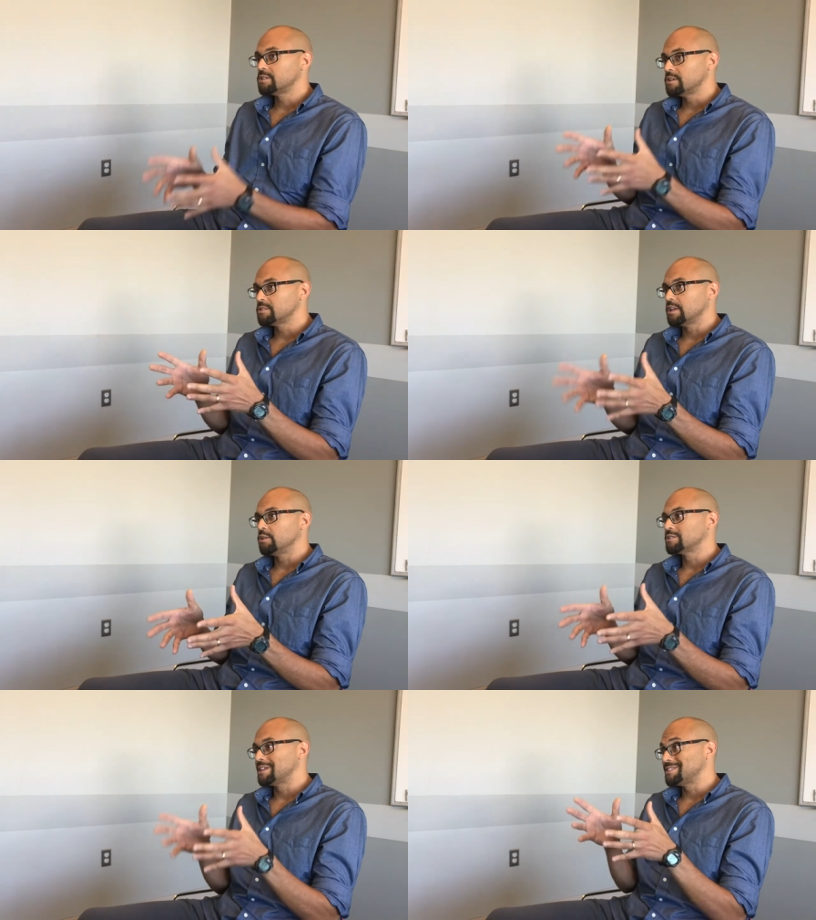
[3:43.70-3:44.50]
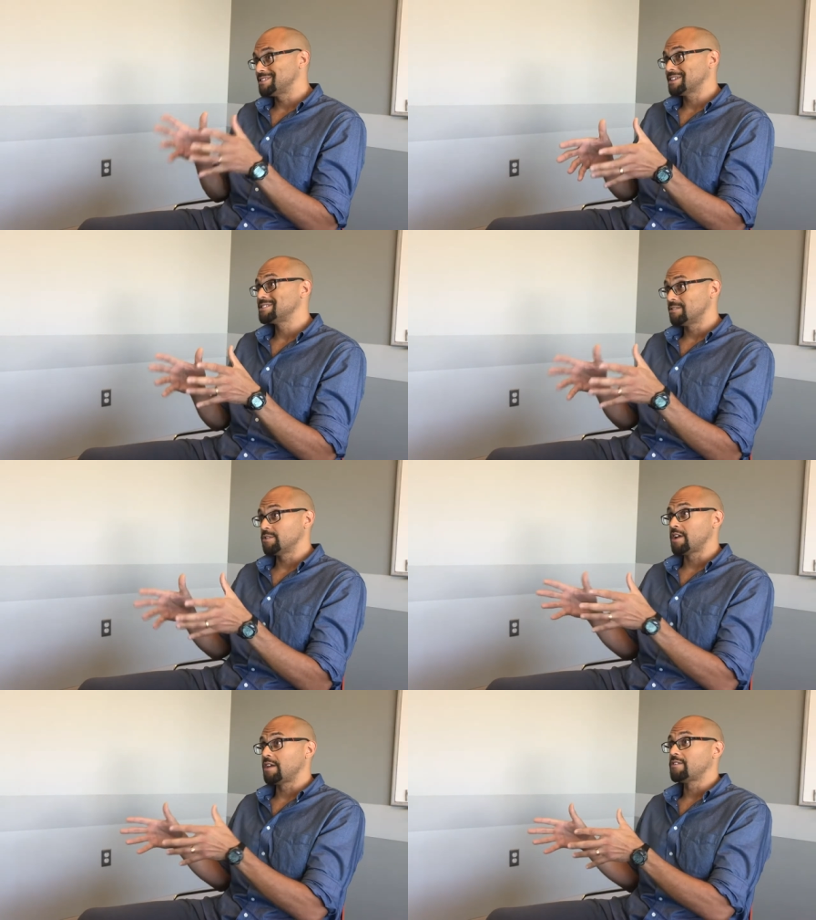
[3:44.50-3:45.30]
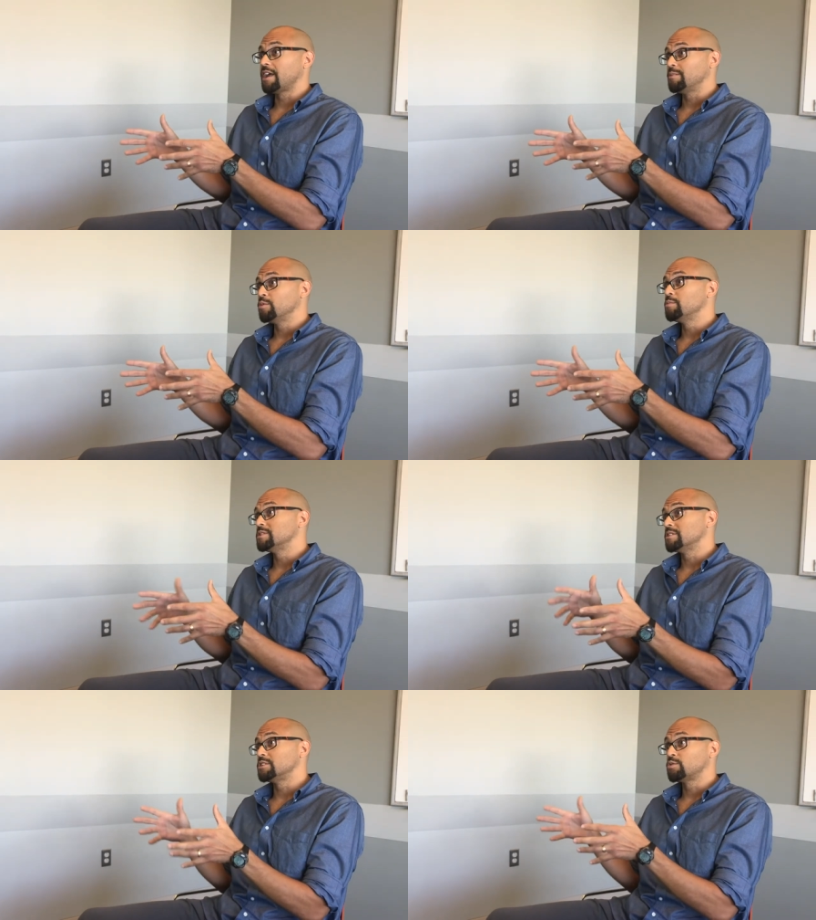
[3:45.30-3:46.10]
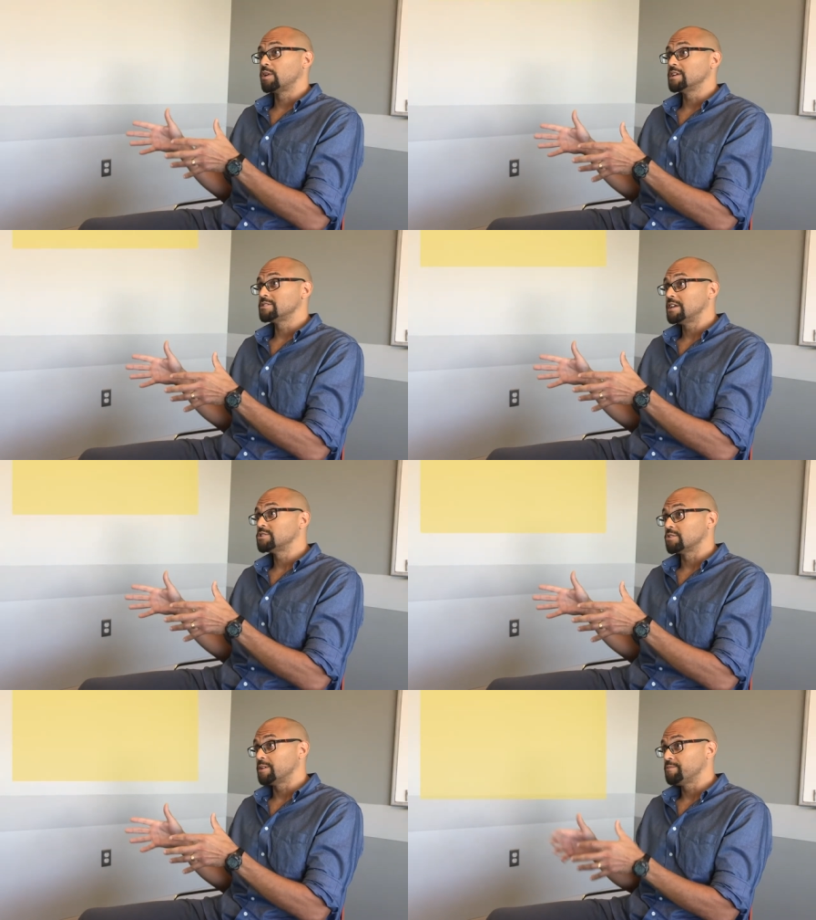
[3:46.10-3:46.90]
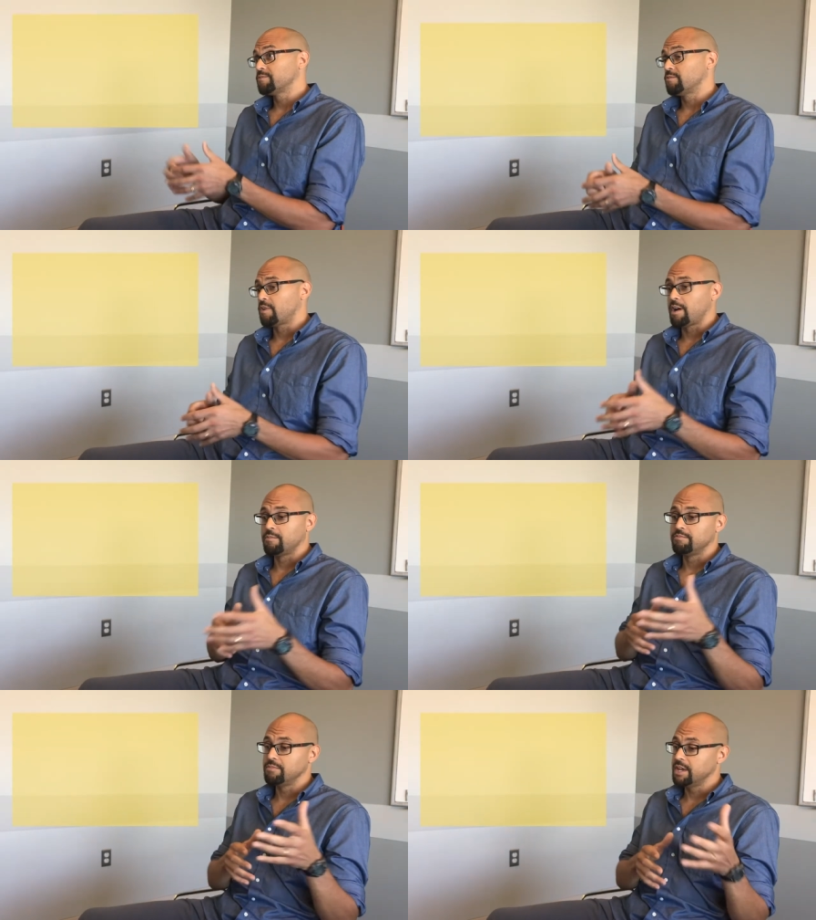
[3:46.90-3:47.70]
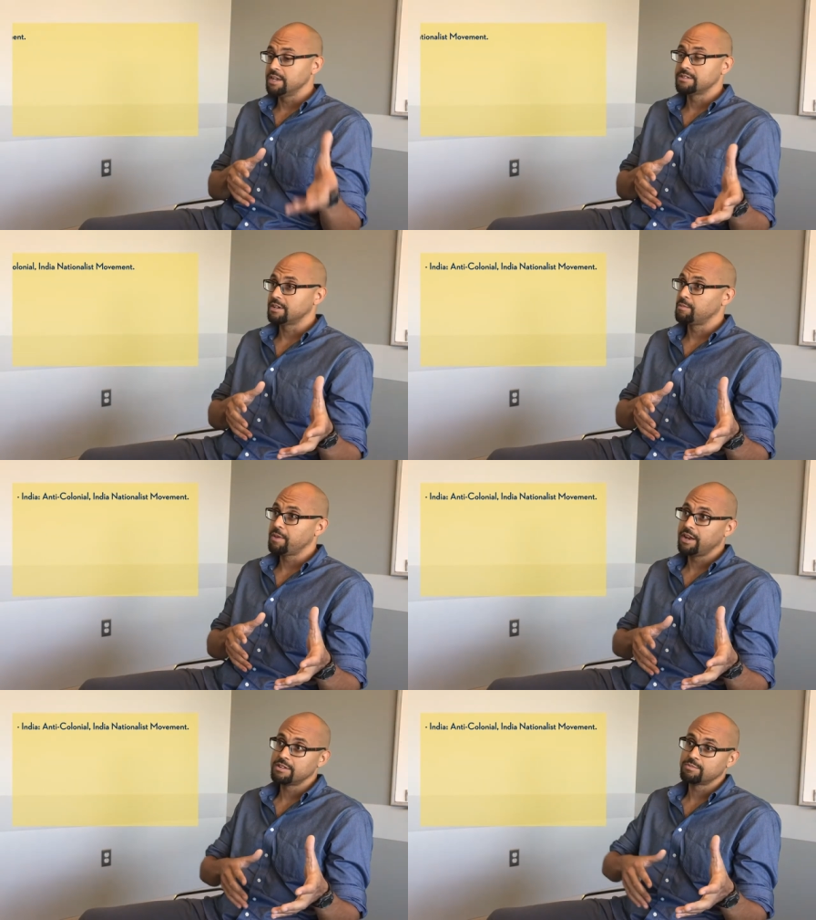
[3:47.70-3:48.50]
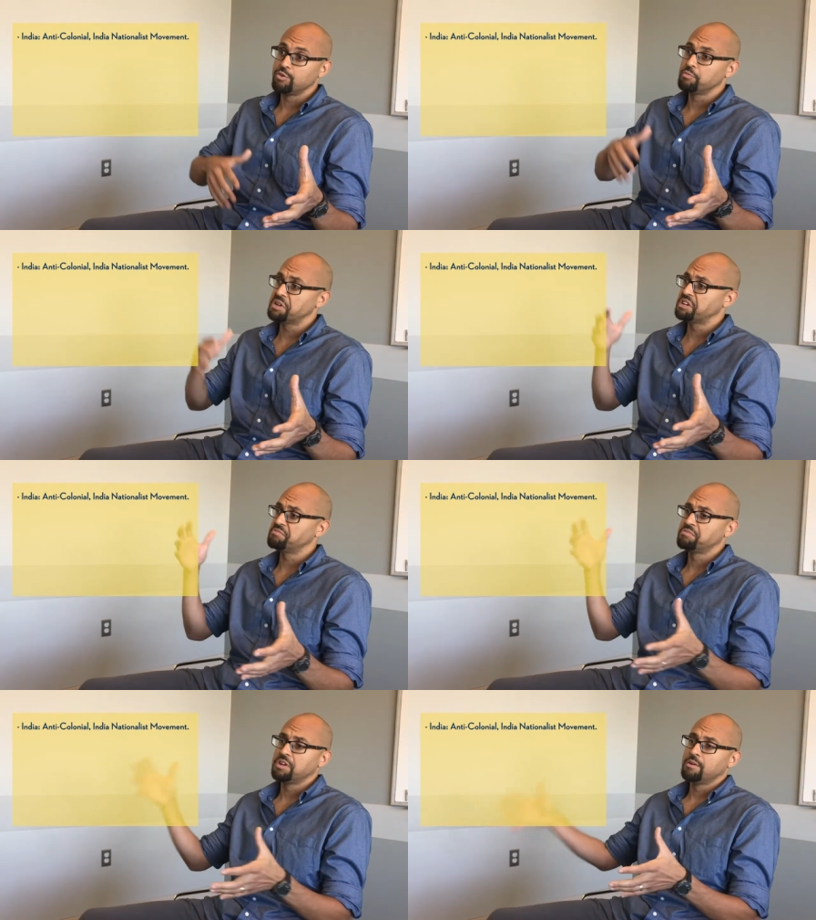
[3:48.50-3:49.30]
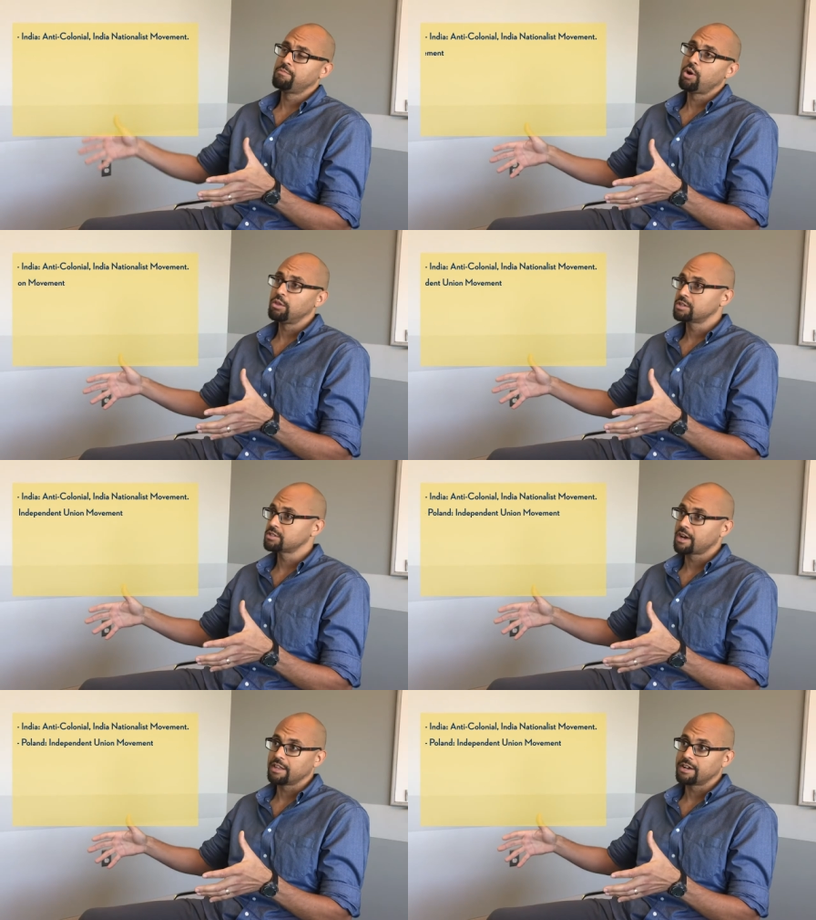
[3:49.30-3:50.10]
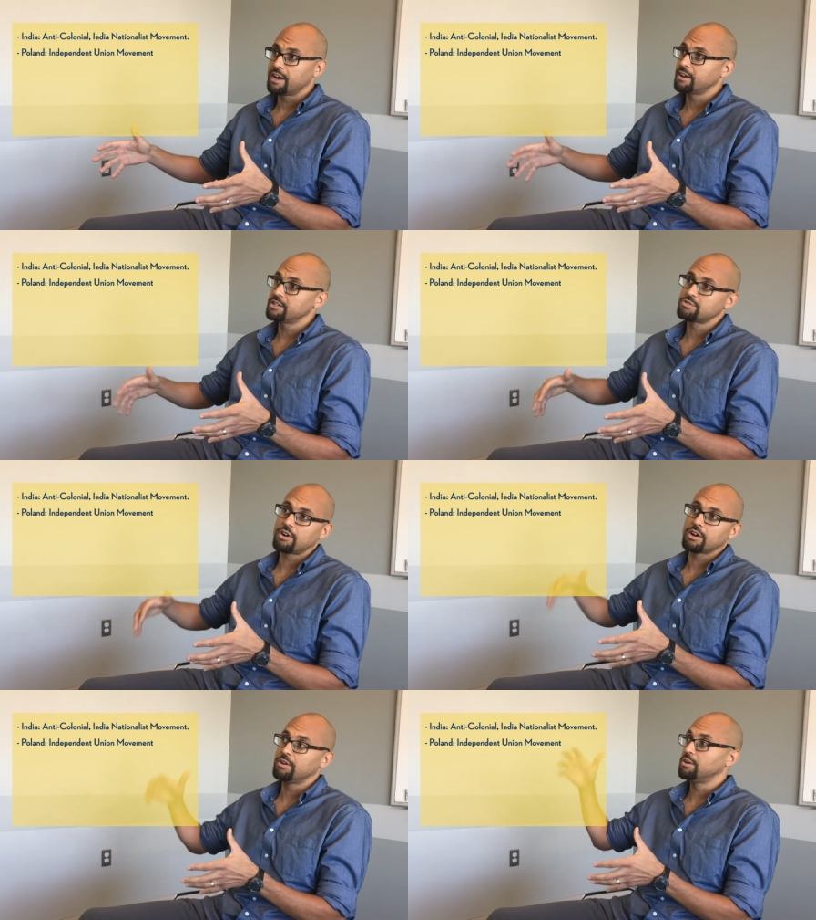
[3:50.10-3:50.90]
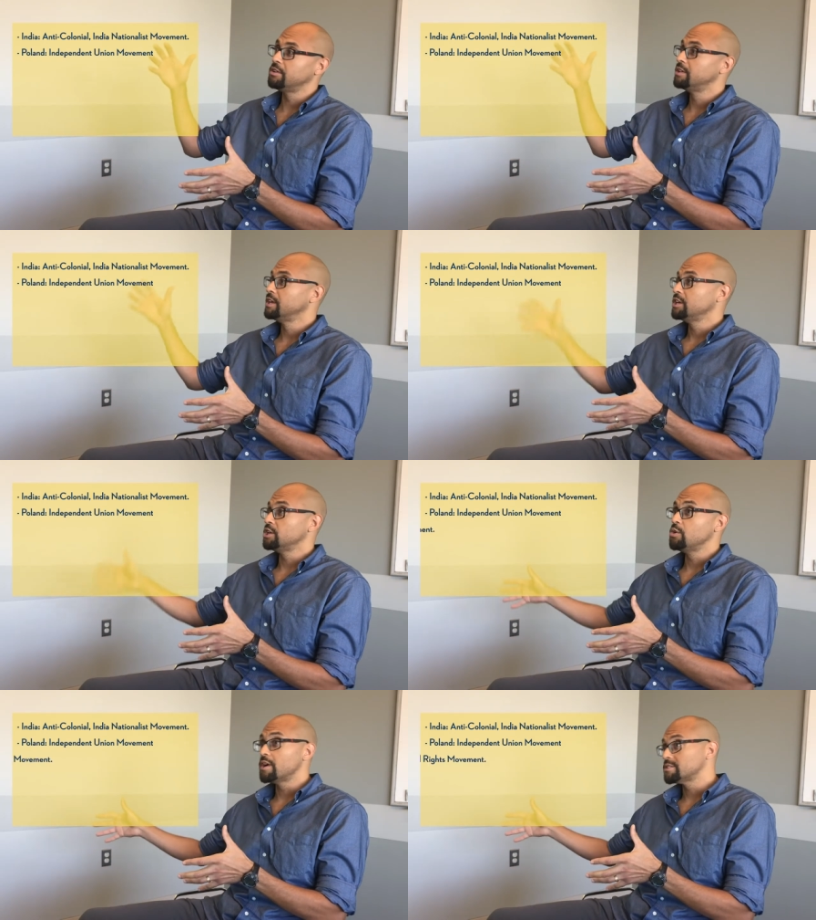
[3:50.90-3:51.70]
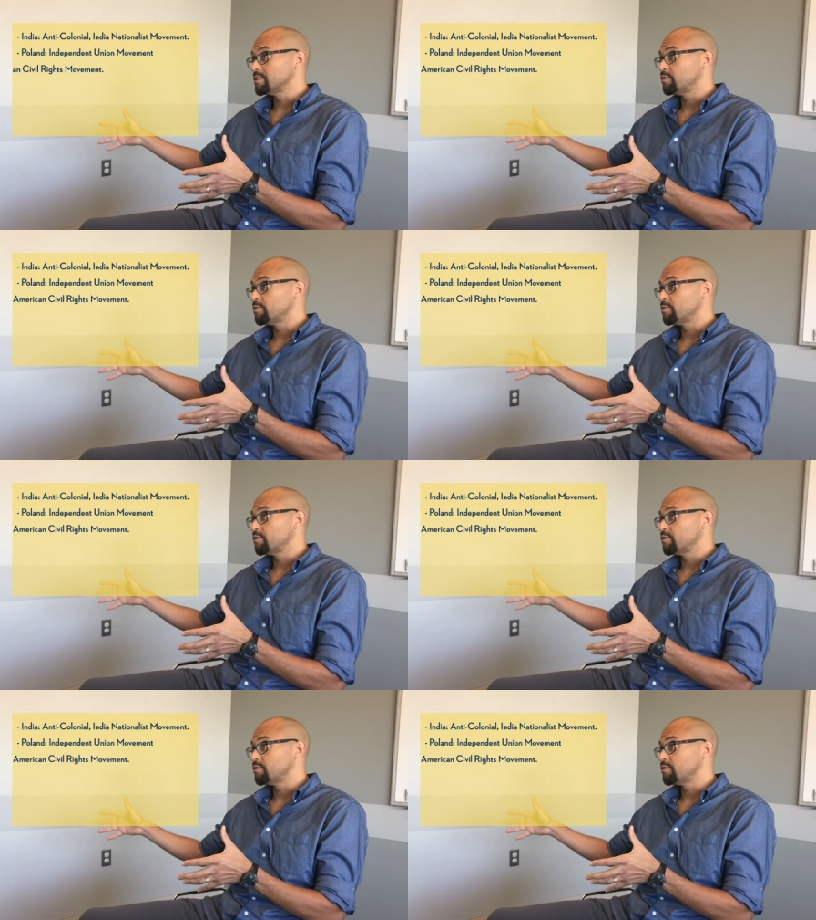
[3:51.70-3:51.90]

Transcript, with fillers: series that looks at six different nonviolent movements in the 20th century, from India's independence movement, Polish solidarity struggle, U.S.